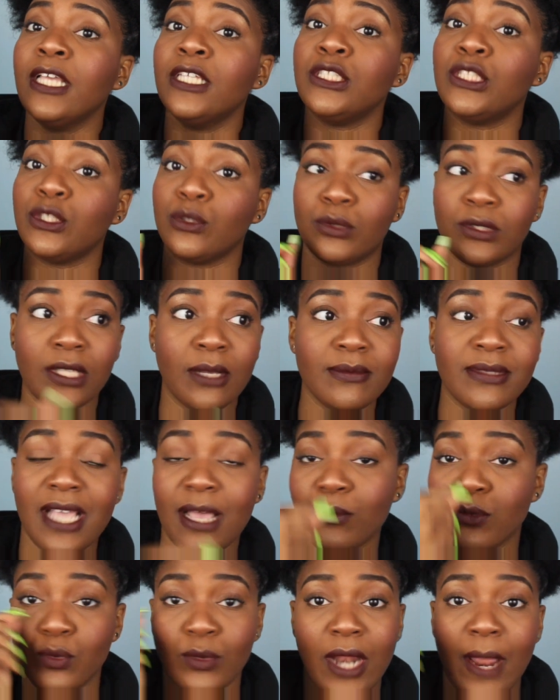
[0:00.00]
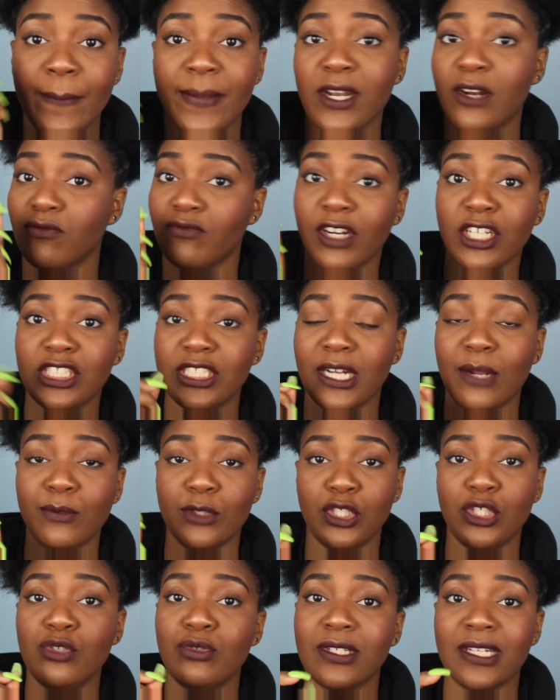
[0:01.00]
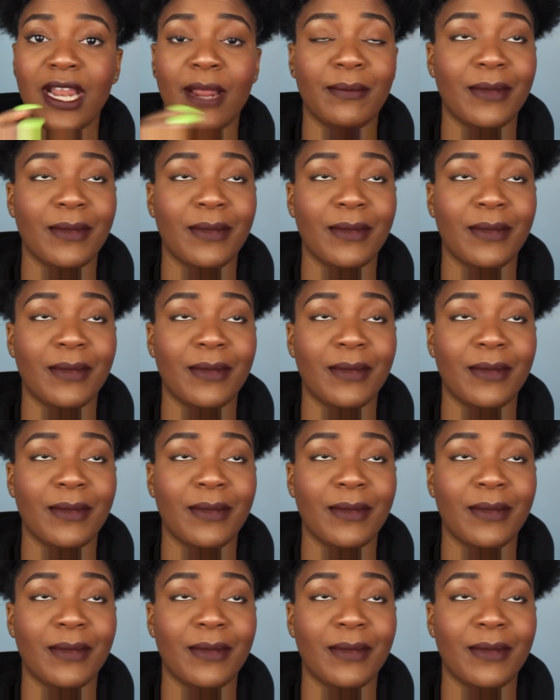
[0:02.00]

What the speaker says: So sometimes when I'm in a rush and I was using it,